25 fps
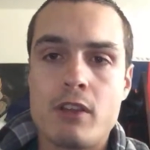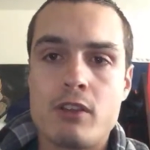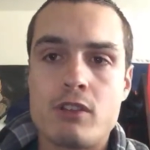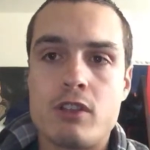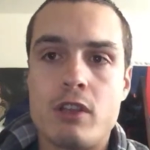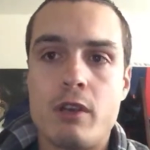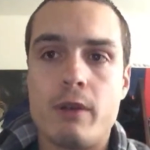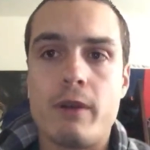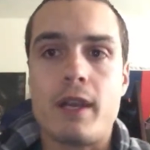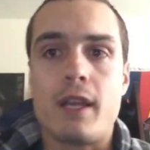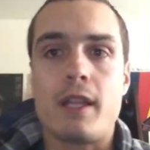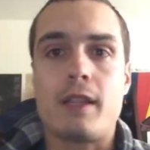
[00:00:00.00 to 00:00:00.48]

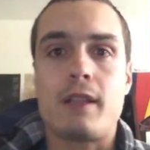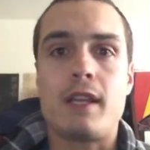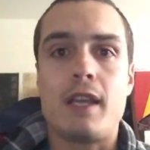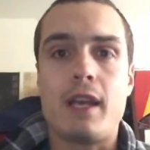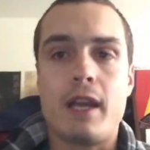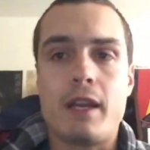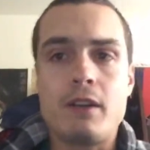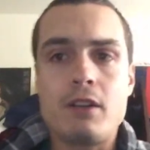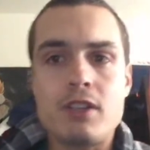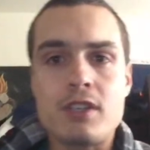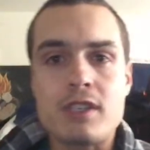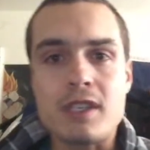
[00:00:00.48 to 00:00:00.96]
So
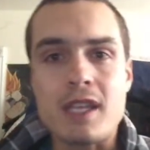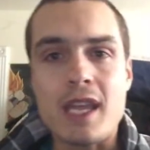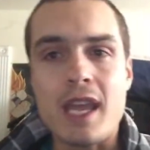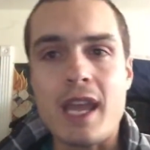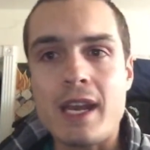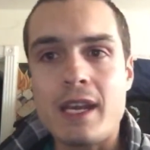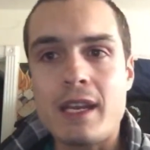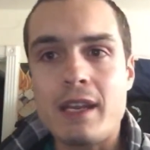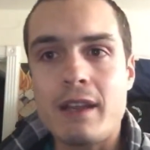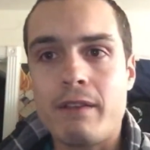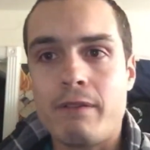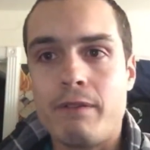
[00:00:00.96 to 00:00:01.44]
the
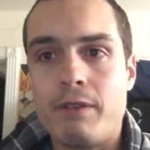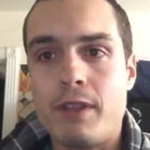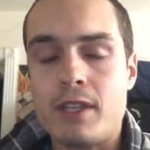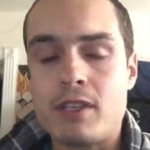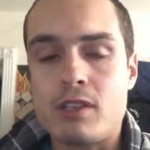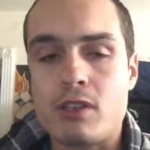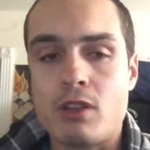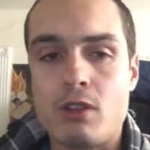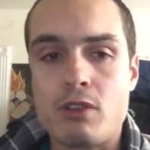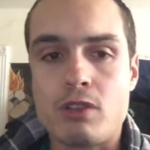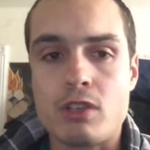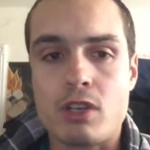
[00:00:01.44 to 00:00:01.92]
understanding of
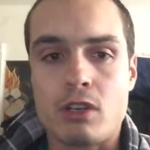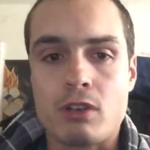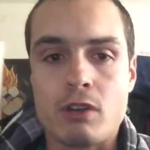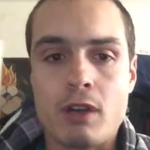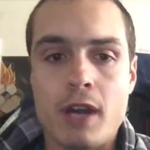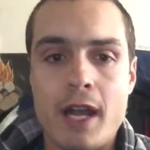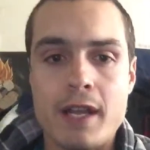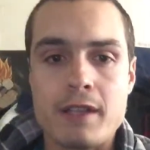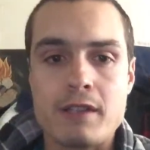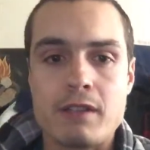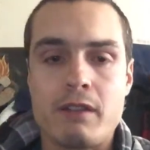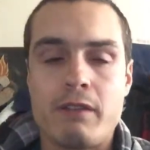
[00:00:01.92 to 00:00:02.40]
this goes
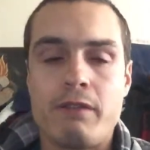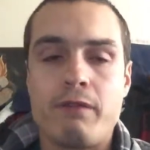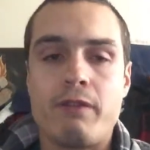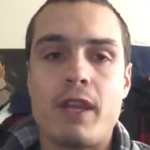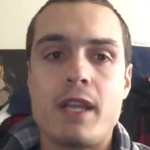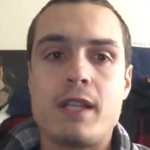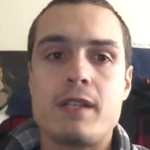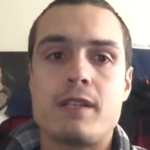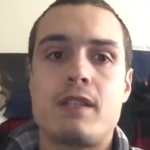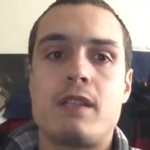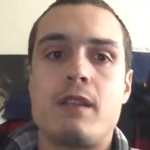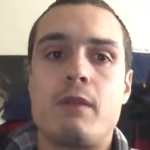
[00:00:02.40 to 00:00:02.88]
across the
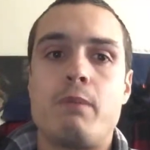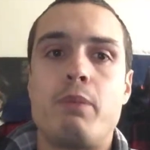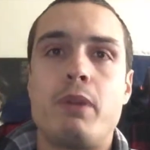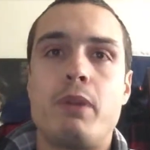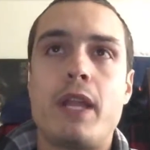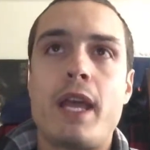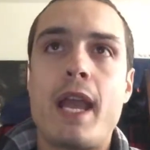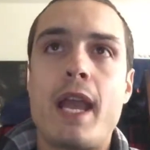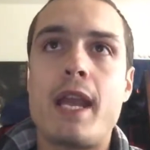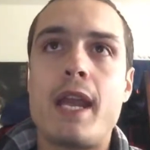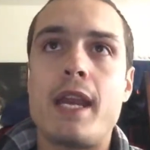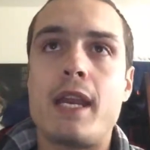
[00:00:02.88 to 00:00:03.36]
face of the
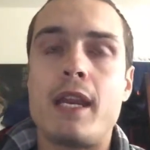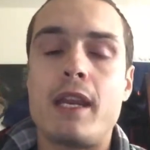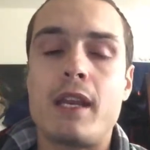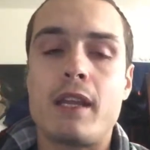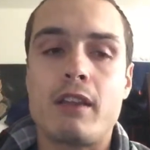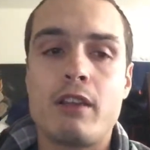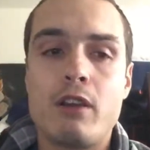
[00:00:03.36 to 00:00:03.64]
planet.